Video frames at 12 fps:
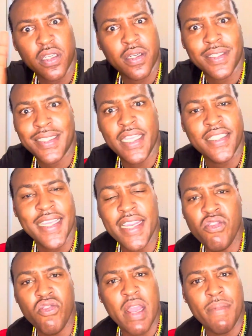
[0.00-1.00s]
Cesar ain't
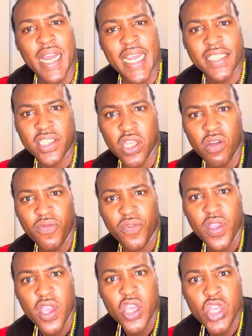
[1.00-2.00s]
do that by himself.
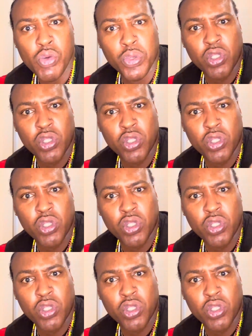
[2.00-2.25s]
You was